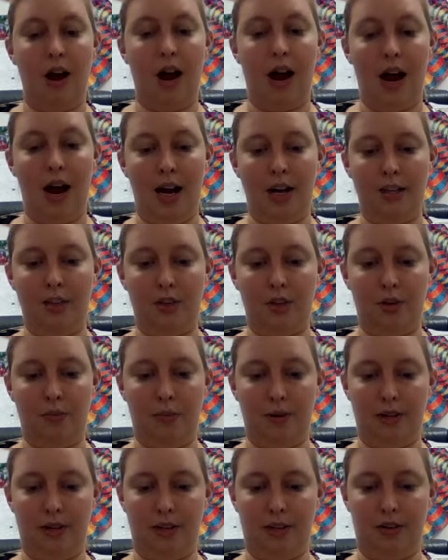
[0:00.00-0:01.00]
I should have
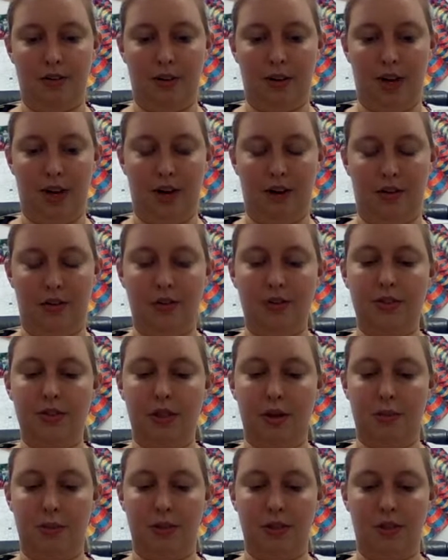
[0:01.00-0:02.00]
been to hear the carols,
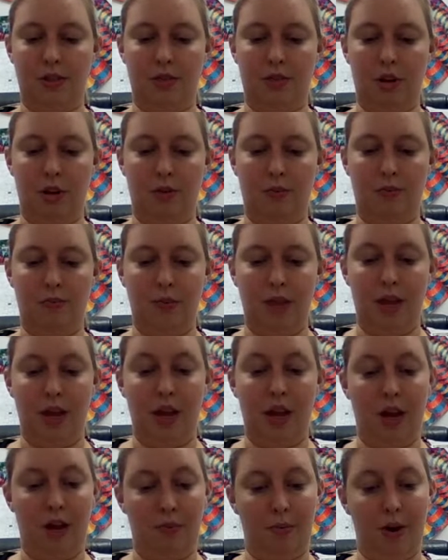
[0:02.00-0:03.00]
said Mrs. Joe.
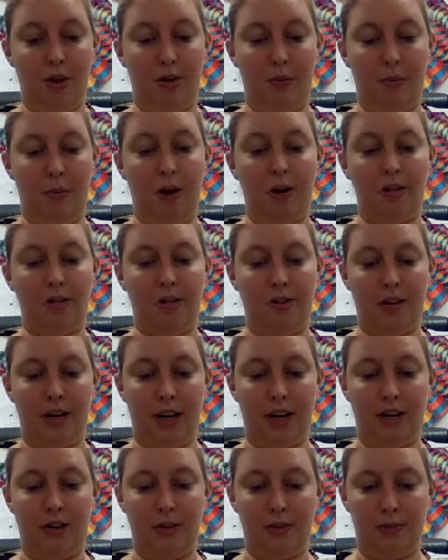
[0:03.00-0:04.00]
I'm rather partial to
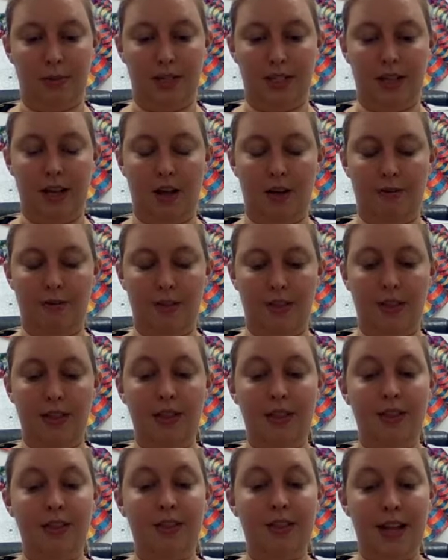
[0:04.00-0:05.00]
carols myself, and
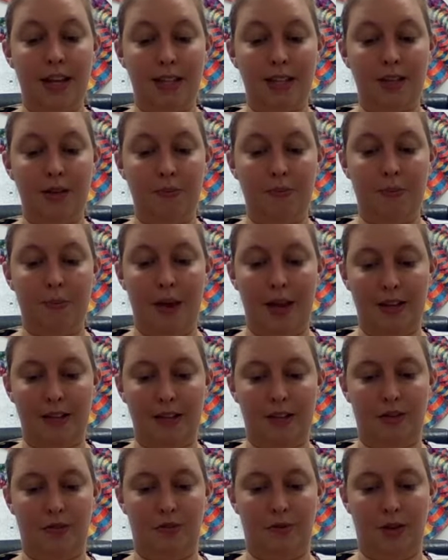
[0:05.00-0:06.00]
that's the
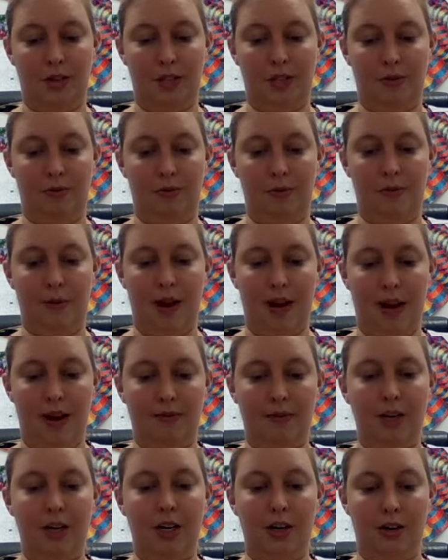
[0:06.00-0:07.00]
best of reason for my
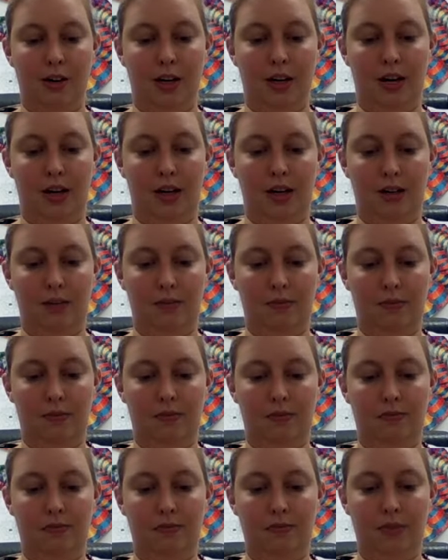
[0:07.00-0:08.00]
never hearing any.
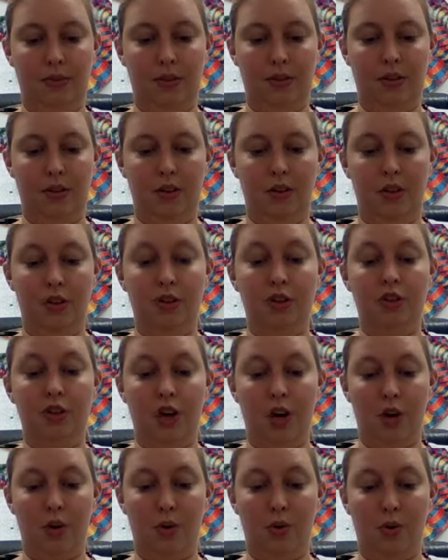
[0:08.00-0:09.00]

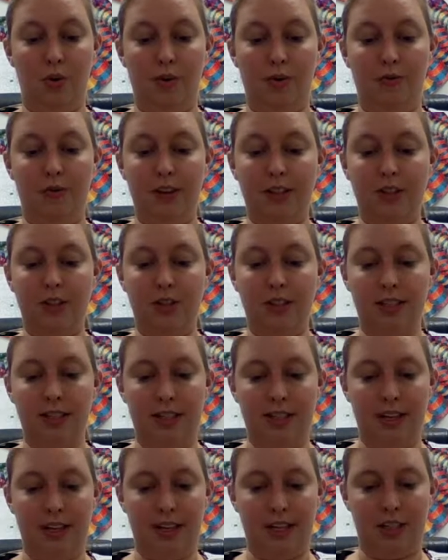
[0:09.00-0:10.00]
Joe, who had ventured
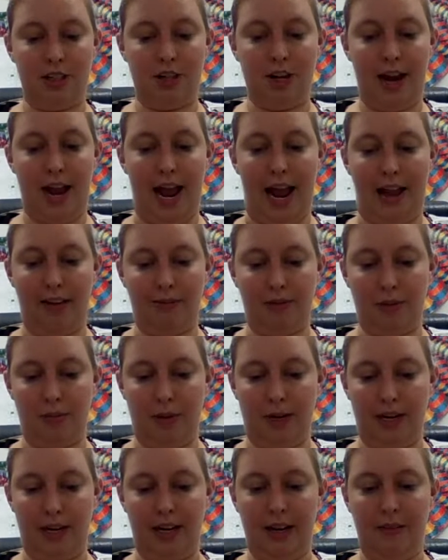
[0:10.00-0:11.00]
into the kitchen after
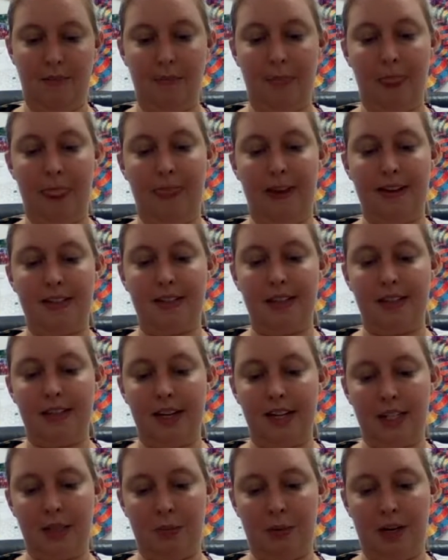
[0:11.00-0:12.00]
me, as the
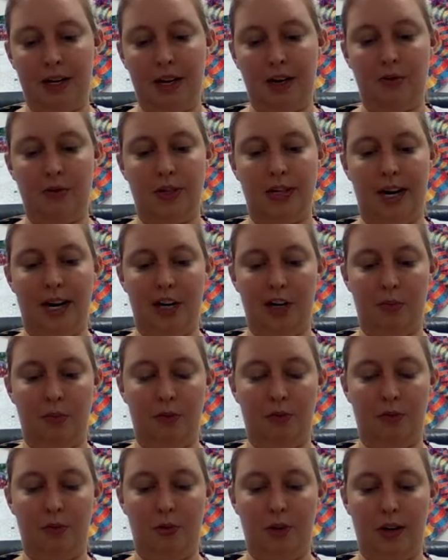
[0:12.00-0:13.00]
dustman had retired
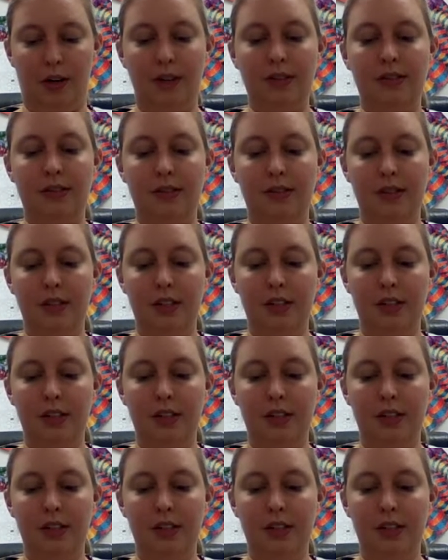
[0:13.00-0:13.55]
before us,